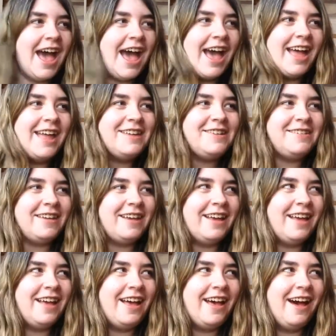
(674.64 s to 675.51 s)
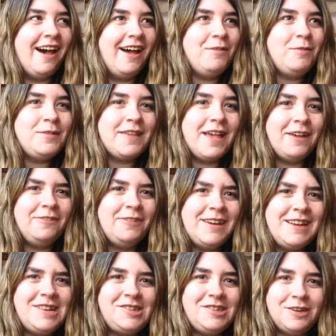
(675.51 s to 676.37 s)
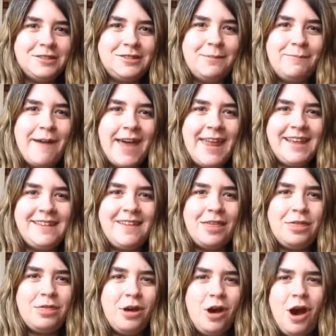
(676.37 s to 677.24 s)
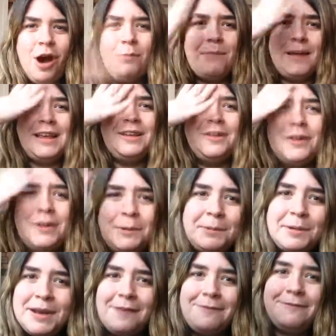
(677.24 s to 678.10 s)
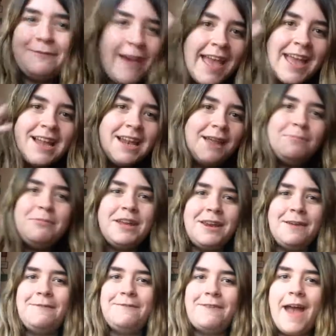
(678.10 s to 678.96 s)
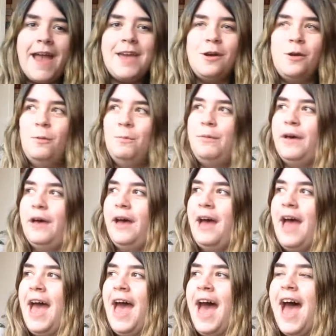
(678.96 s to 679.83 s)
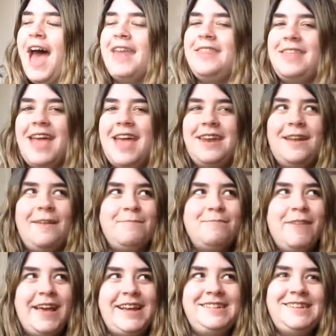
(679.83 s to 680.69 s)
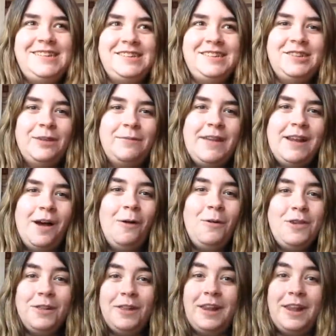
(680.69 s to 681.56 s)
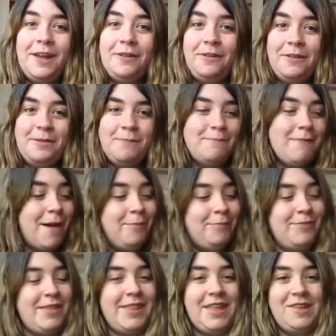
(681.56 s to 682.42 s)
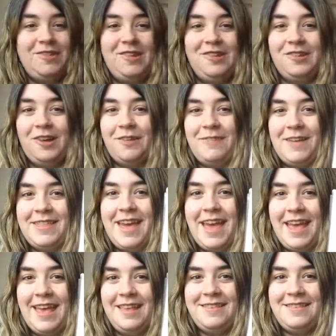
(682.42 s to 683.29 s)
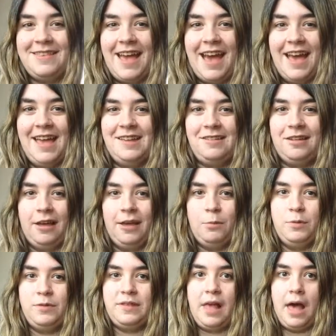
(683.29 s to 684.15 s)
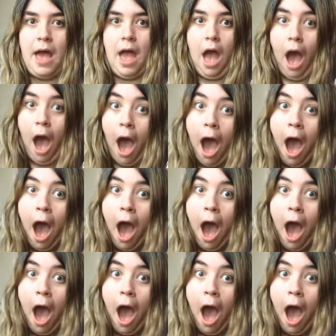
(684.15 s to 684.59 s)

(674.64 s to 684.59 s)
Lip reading: And I was like really shocked about it, because I thought, oh my god, I'm gonna fail. But and then my teacher told me like, oh, you're the learner of the month, and then she showed me this, and I was like,